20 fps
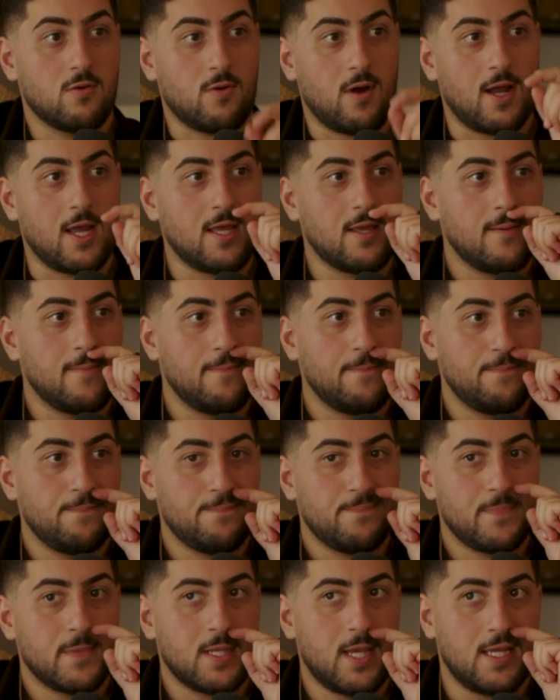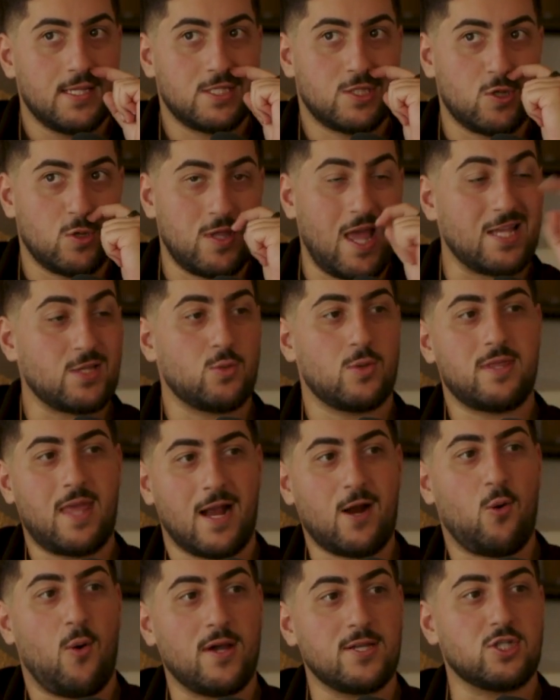Right. And so that's what
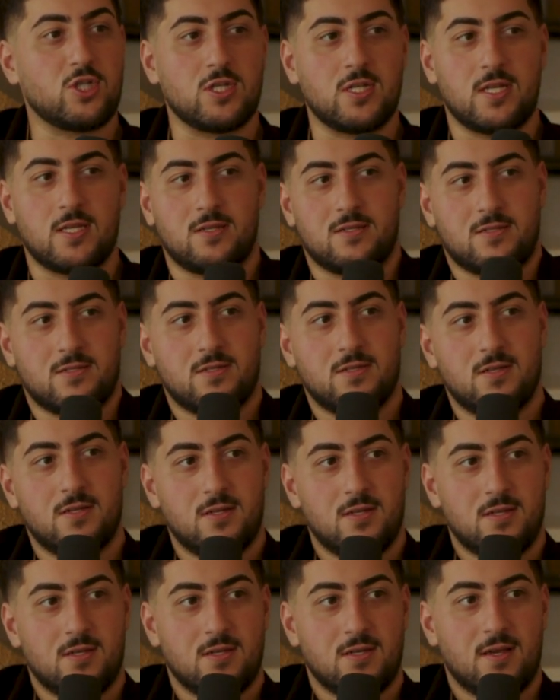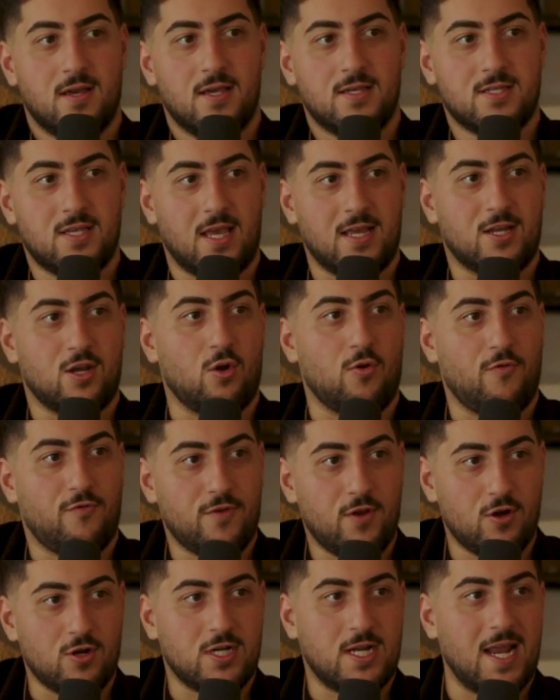that question is like you're
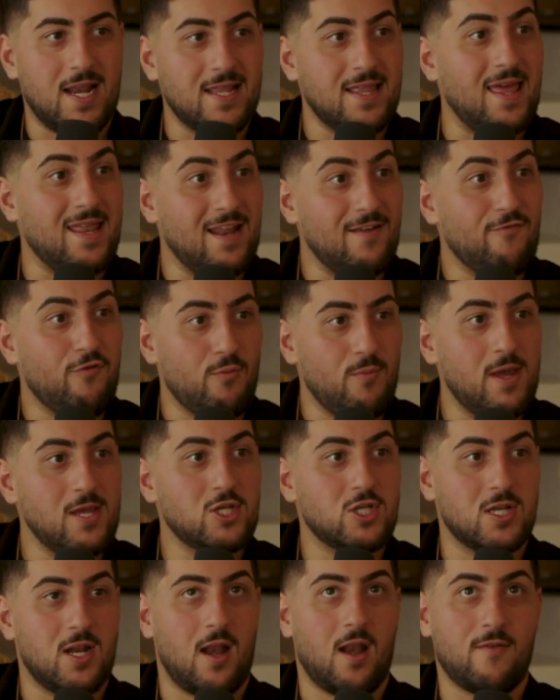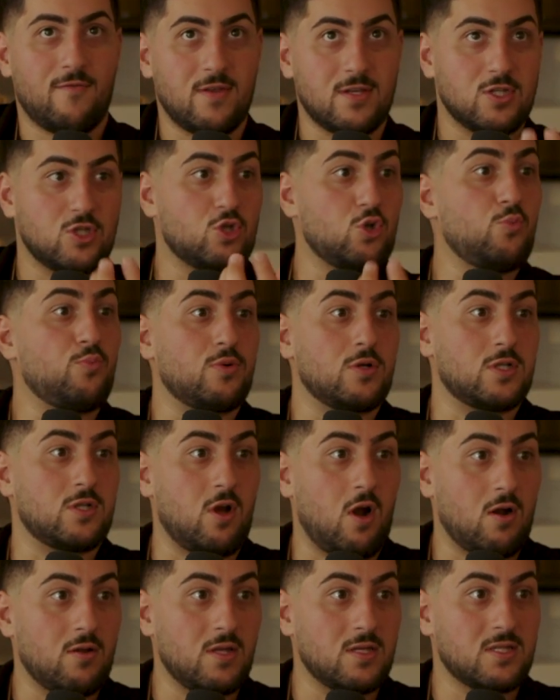getting that information out of this
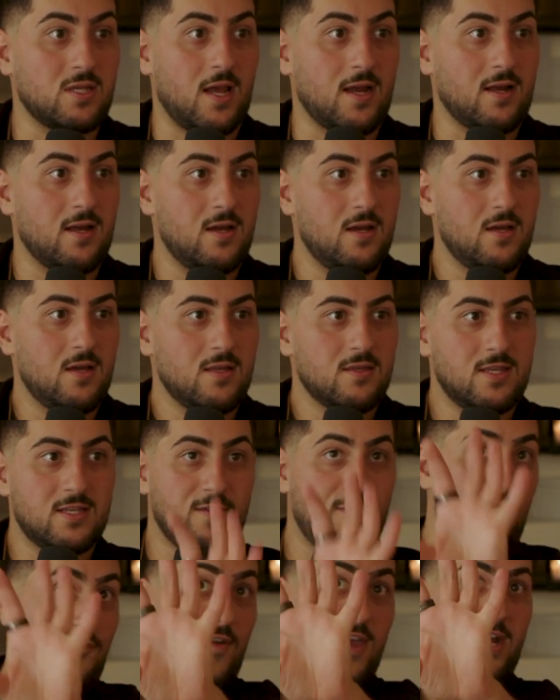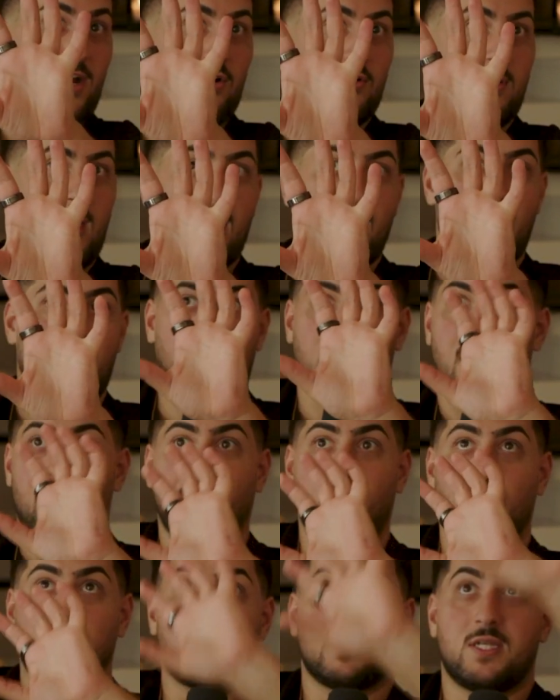superstar, that's like this figure that like
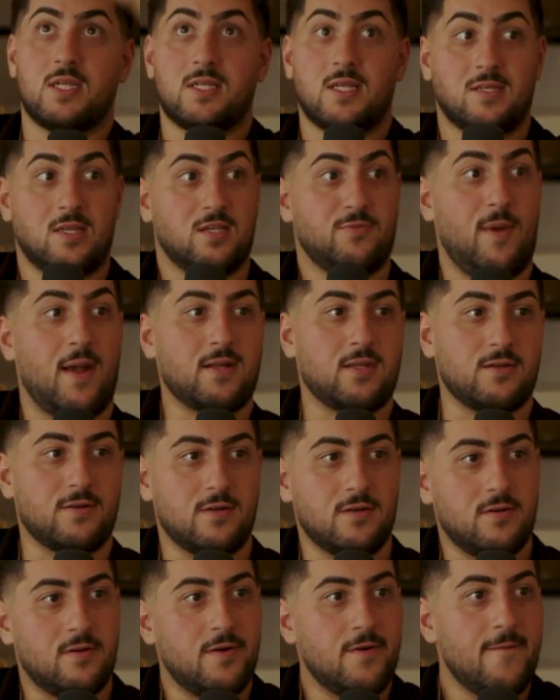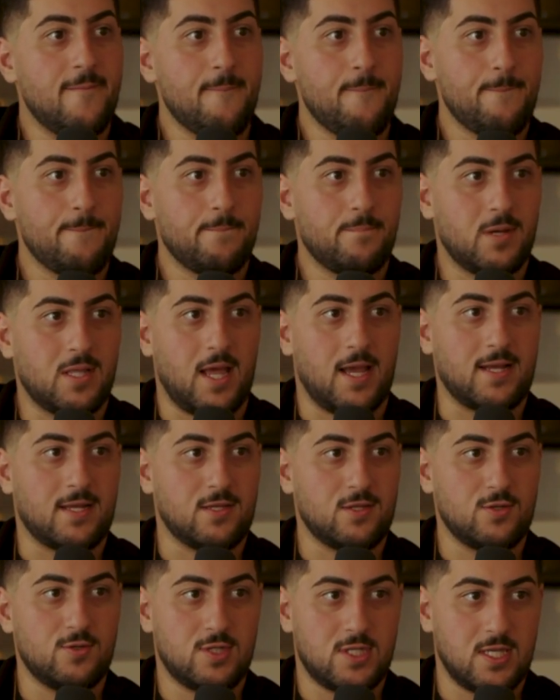everyone sees as a spectacle, but like
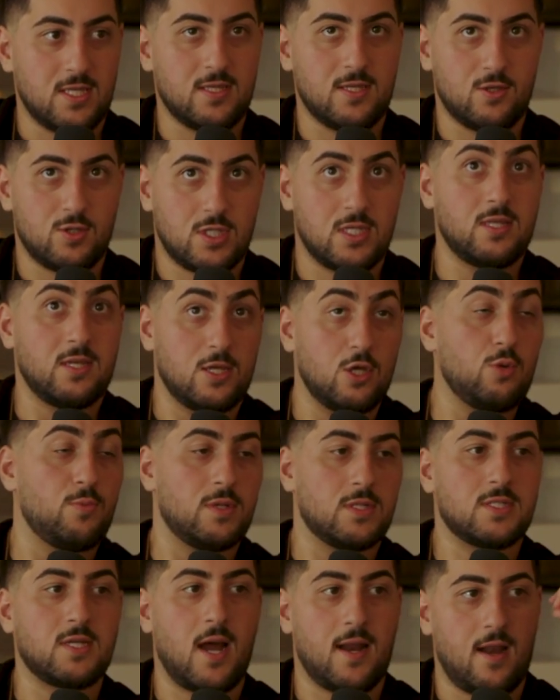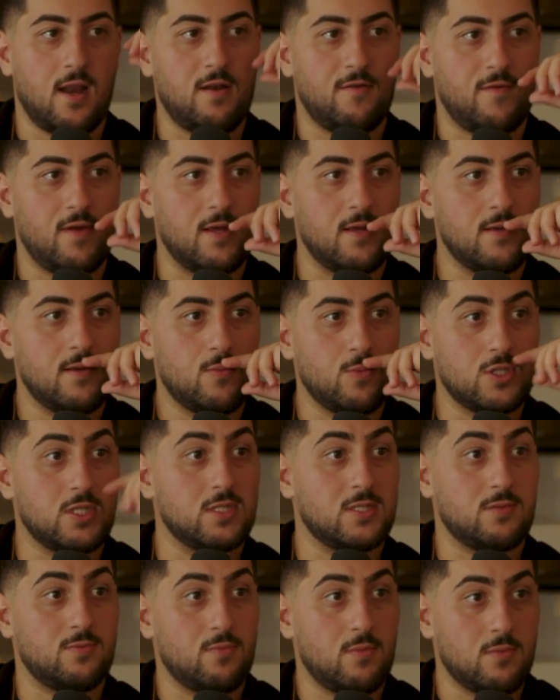you see the human side out of it, which
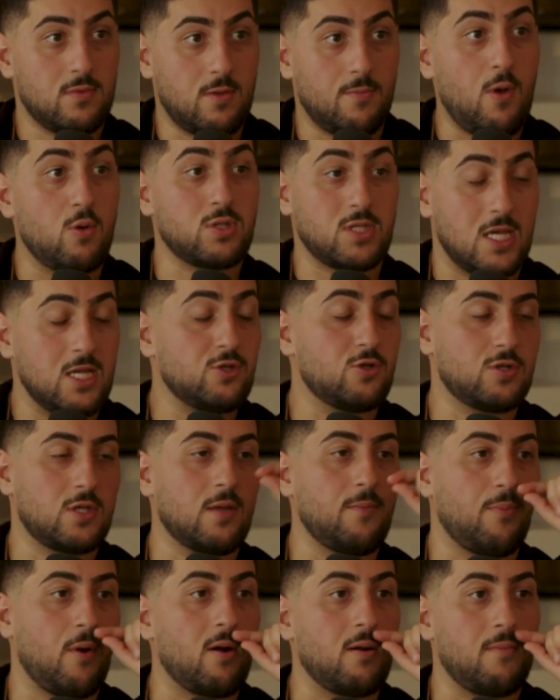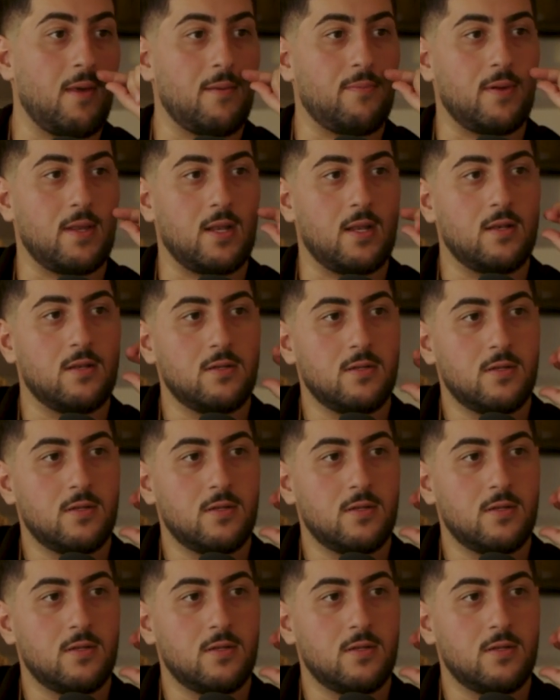is the most interesting part in my opinion.